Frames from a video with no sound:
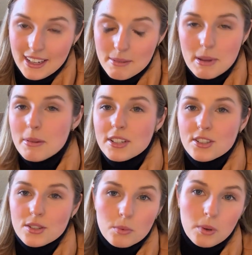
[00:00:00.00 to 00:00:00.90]
And maybe it's
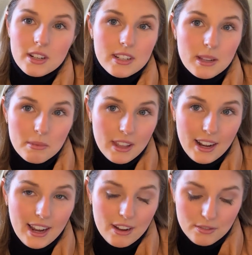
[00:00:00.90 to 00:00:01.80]
just one tip that
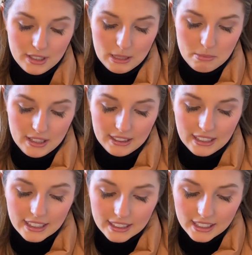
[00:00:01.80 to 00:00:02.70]
I have really, but
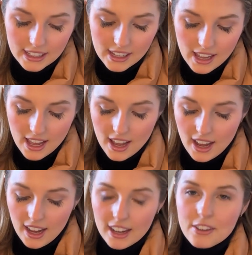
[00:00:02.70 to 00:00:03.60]
lately
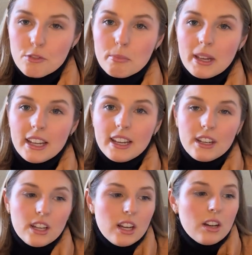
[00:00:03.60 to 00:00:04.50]
I've
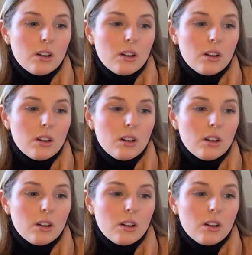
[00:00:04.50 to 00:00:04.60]
been